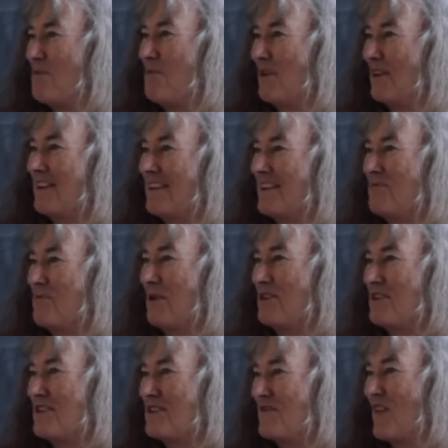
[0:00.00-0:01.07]
what
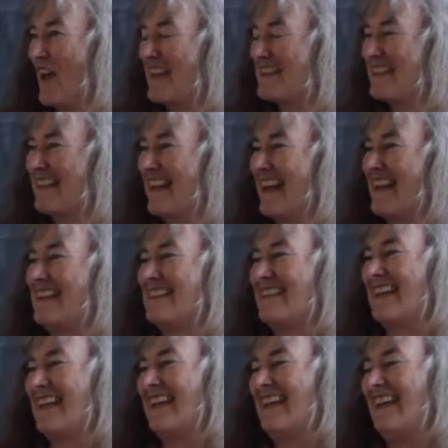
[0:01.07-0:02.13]
what's
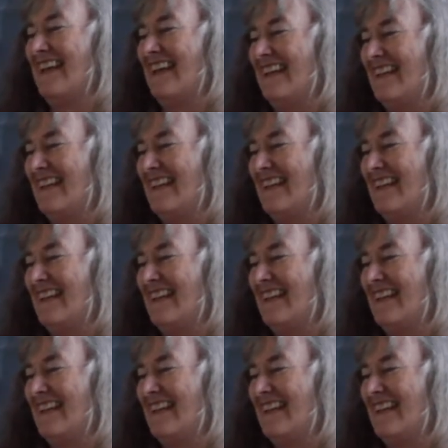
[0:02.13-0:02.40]
fascinating